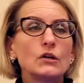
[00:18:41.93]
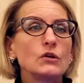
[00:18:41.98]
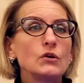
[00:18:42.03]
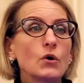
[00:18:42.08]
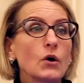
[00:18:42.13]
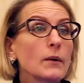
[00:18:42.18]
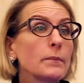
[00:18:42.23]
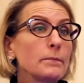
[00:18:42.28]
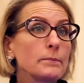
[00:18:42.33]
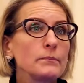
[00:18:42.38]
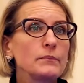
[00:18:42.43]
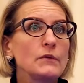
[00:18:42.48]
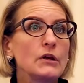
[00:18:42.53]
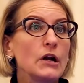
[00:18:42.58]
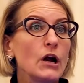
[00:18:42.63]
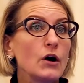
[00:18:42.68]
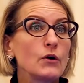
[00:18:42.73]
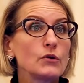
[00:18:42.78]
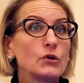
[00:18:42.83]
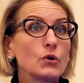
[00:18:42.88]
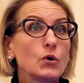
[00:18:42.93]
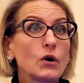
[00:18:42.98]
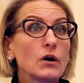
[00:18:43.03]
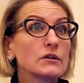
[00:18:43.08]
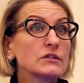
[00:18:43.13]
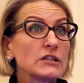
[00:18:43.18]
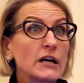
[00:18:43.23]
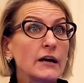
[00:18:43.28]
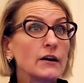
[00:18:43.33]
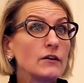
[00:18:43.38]

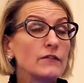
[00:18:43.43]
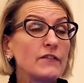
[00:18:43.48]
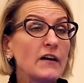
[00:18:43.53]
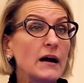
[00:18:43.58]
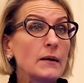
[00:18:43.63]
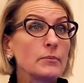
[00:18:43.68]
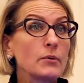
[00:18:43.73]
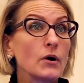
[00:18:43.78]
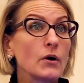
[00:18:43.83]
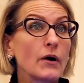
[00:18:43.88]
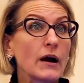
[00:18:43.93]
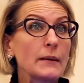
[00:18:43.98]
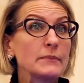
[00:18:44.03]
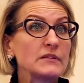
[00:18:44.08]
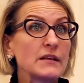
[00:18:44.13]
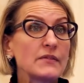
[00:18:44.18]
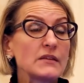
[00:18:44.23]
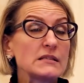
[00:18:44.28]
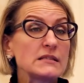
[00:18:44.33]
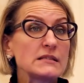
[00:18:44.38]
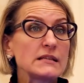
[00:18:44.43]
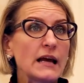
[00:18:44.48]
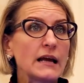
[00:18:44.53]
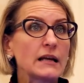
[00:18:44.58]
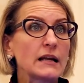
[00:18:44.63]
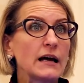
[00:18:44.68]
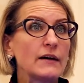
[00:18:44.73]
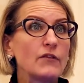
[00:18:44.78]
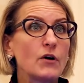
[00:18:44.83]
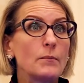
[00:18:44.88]
Your Title V programs at the
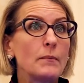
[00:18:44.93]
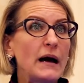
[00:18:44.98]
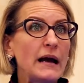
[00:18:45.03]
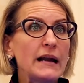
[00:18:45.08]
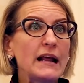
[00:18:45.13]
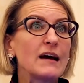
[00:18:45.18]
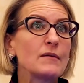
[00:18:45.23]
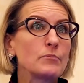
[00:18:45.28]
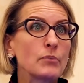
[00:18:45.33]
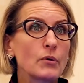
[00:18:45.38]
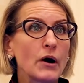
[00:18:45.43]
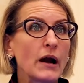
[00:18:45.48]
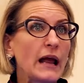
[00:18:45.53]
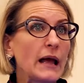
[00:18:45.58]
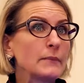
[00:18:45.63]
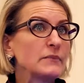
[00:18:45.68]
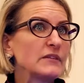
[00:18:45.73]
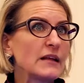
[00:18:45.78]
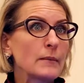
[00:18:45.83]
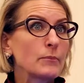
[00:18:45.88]
state level might have PRAMs,